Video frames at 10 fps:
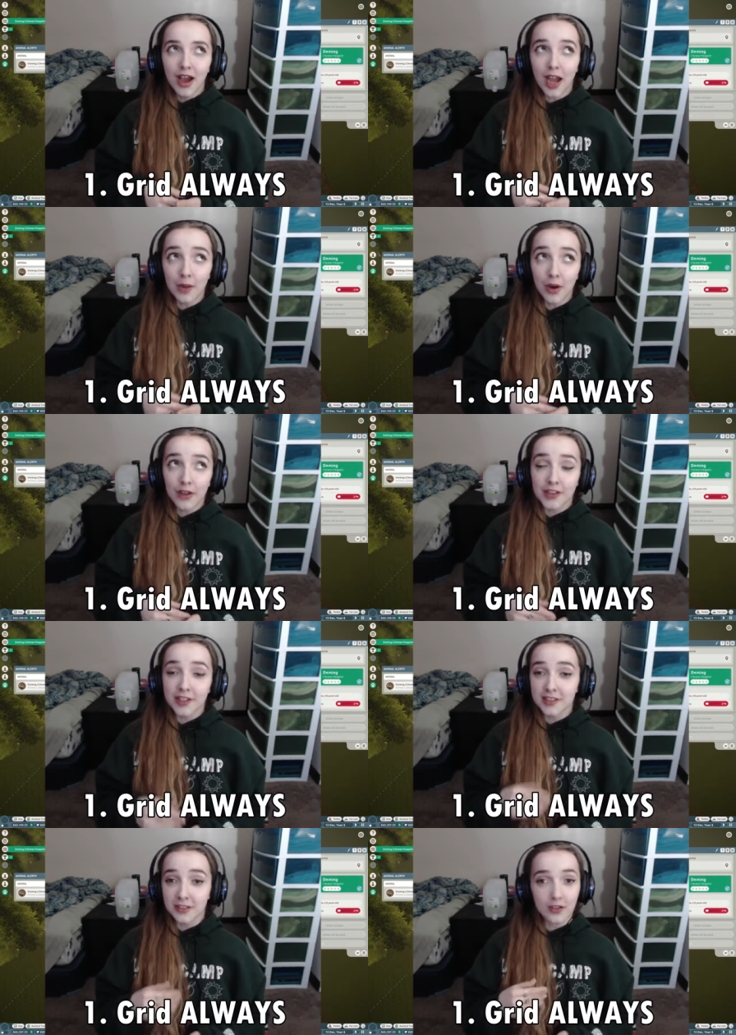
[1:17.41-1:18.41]
I want
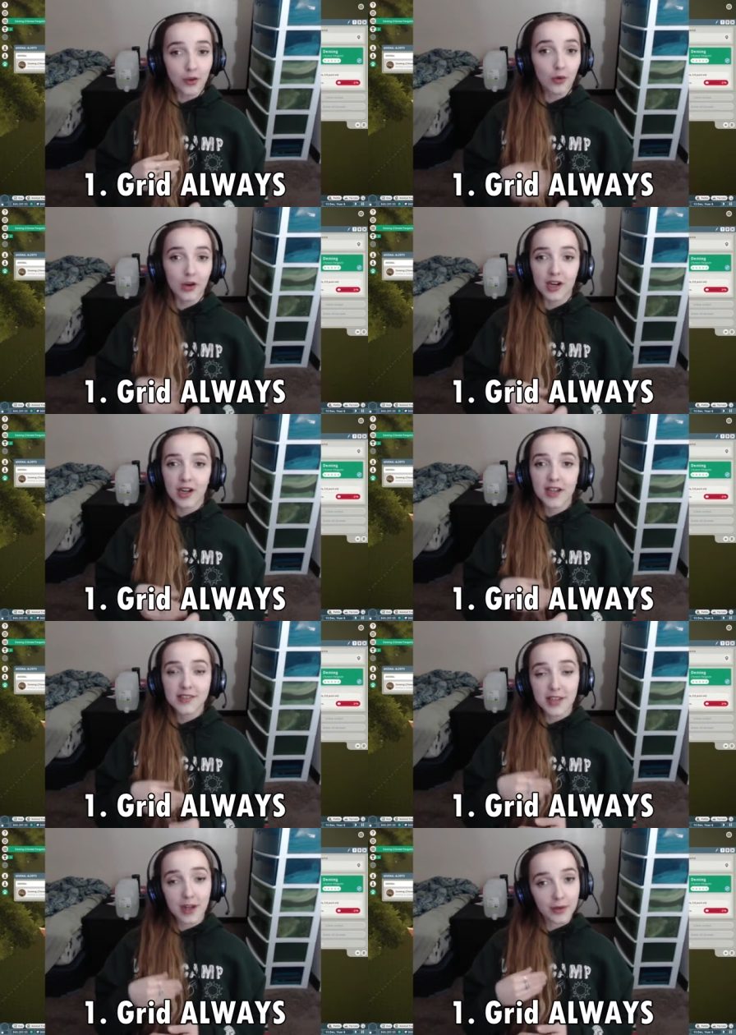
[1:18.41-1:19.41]
things to look
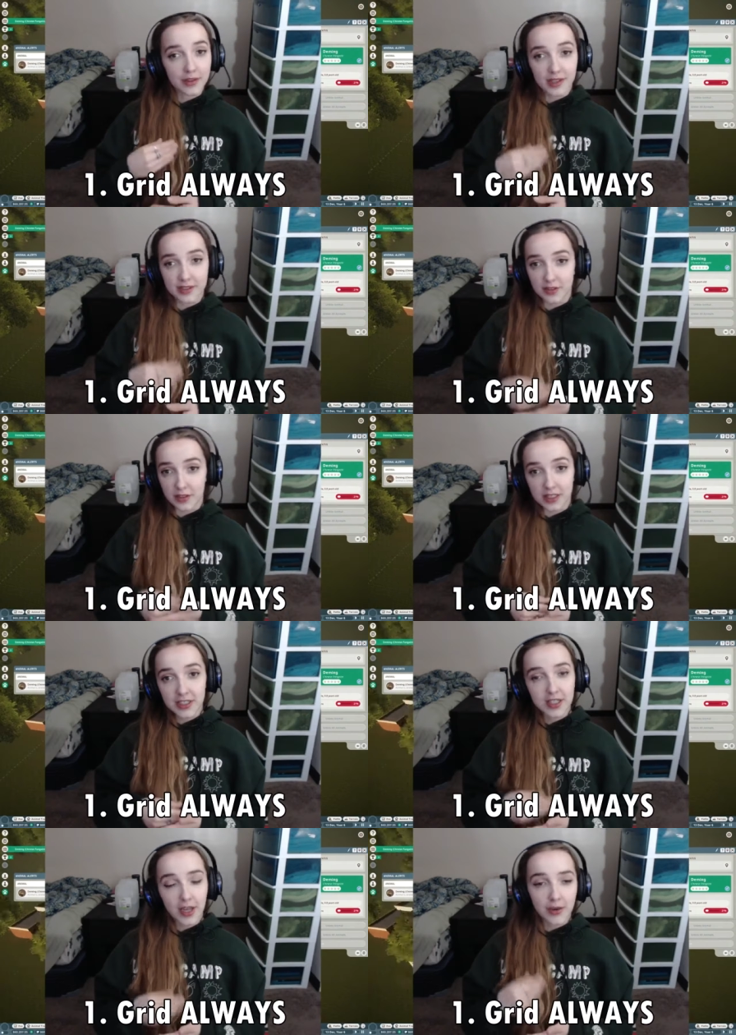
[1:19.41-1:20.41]
organized, and I want things to look neat,
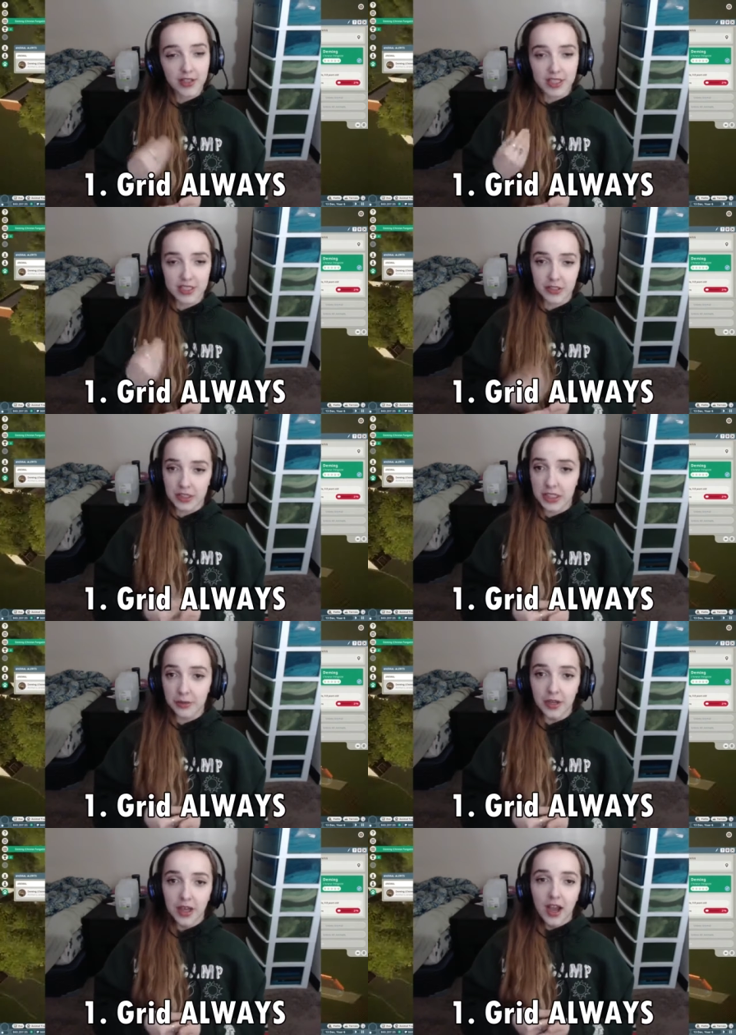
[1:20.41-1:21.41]
and I want things to look
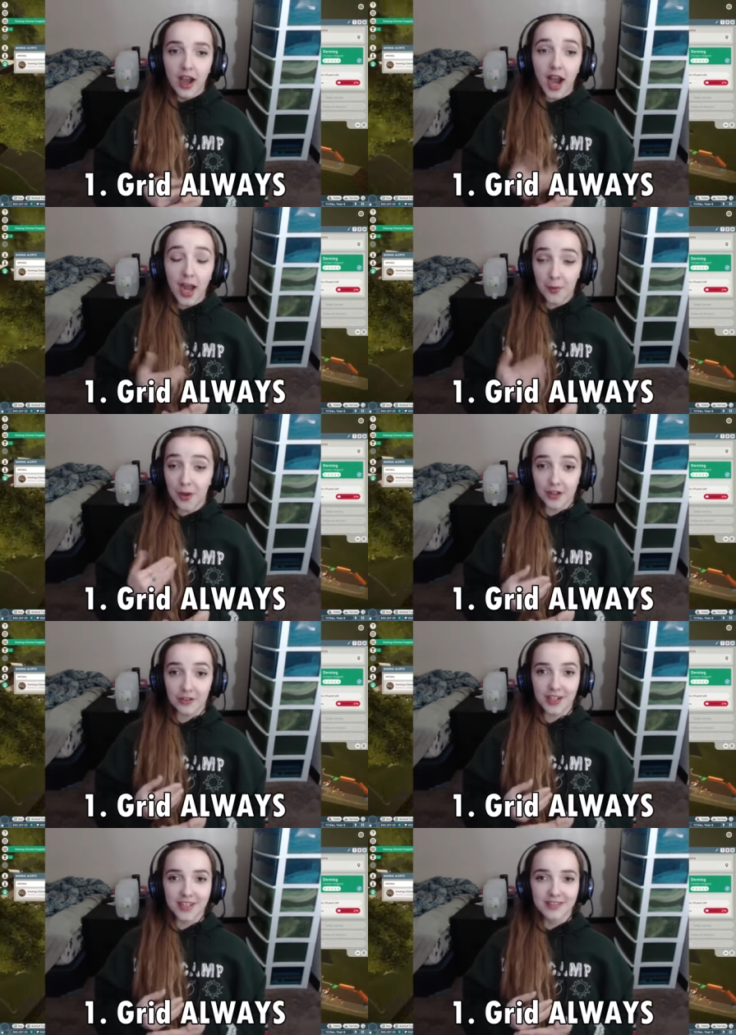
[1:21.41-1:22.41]
cute. I want a
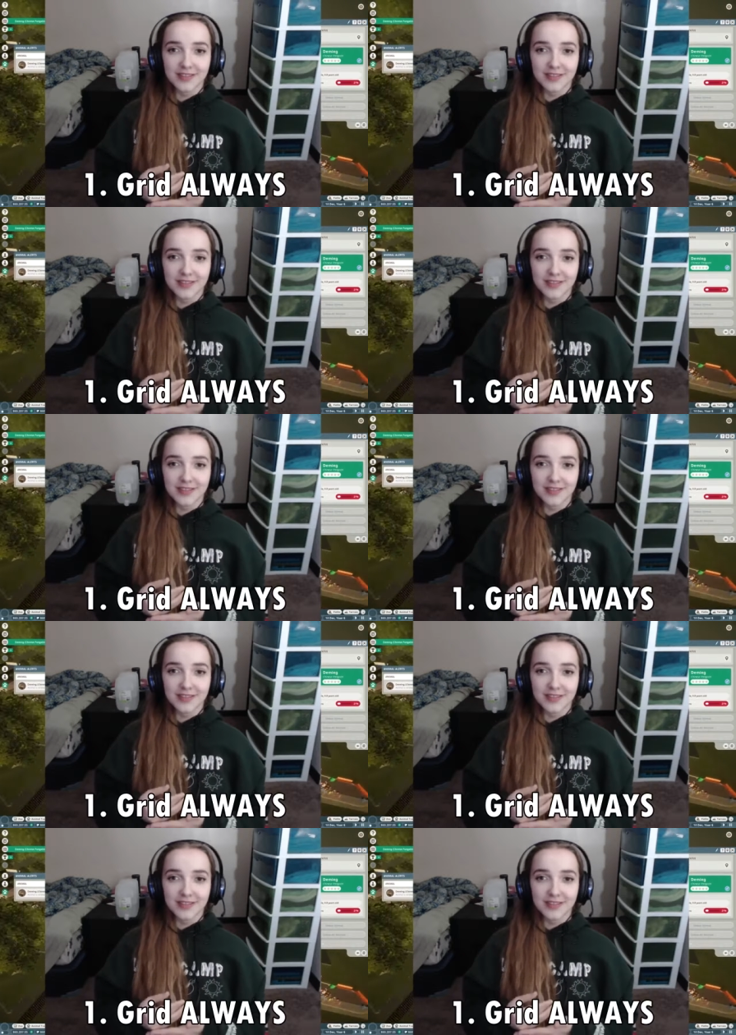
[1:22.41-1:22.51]
grid.